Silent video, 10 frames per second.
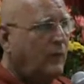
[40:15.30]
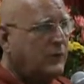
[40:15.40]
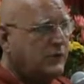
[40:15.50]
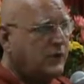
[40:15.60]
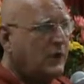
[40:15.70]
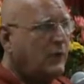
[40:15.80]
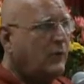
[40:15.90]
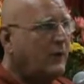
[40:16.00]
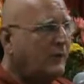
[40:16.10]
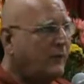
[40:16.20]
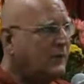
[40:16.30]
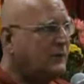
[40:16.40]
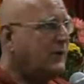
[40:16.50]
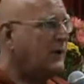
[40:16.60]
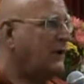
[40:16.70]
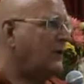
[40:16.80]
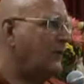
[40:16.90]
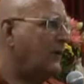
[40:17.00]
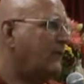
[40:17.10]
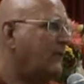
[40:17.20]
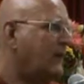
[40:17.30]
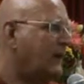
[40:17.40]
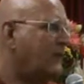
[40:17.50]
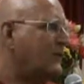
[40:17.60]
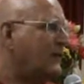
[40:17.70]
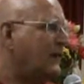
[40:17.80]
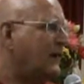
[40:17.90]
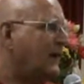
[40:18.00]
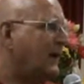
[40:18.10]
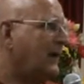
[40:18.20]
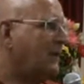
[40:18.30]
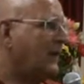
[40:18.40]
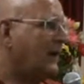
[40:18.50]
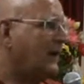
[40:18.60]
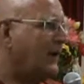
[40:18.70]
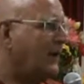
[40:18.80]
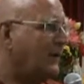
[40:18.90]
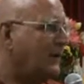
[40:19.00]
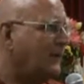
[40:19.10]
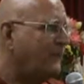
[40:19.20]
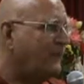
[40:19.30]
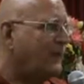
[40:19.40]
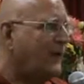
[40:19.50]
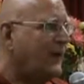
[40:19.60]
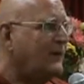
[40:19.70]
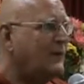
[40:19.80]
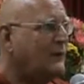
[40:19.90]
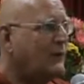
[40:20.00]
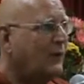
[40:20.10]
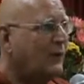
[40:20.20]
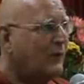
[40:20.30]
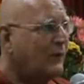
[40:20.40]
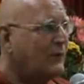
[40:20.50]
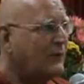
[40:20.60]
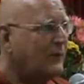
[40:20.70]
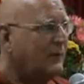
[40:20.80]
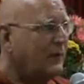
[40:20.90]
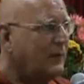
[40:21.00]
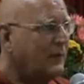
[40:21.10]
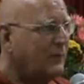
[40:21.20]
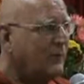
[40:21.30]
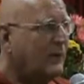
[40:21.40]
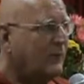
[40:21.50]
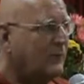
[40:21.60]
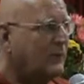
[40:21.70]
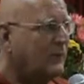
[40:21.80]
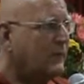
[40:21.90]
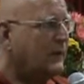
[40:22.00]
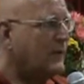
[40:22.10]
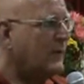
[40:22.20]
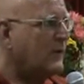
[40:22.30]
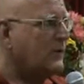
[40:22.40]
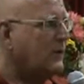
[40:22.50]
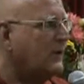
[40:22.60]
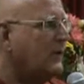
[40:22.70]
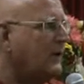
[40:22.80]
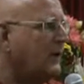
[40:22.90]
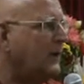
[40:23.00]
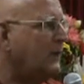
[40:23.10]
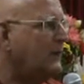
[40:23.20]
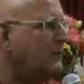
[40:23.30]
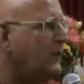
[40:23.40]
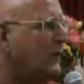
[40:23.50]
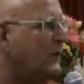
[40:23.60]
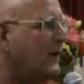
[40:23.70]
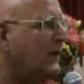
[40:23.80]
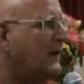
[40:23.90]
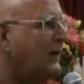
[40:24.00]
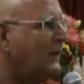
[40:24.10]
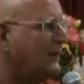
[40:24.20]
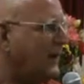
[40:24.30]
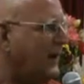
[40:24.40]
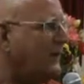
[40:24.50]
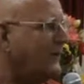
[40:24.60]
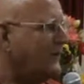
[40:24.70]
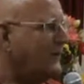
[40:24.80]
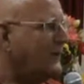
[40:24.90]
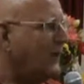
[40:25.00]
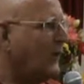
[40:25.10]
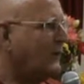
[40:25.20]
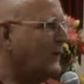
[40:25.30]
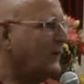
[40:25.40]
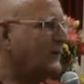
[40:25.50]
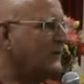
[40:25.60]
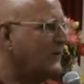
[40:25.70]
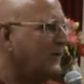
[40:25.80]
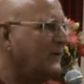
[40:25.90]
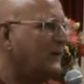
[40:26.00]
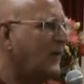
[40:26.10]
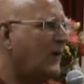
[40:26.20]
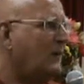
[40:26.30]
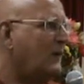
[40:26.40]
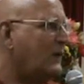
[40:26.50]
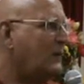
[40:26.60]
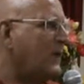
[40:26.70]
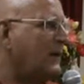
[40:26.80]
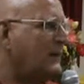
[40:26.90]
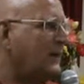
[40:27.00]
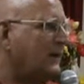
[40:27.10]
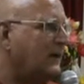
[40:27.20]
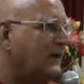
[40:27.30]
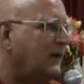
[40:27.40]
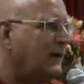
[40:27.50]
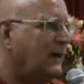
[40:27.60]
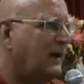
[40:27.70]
fortunately or unfortunately, everything has a beginning and a middle and an end. And this talk also, I think we have to think about the beginning of the end of this talk, because time is passing.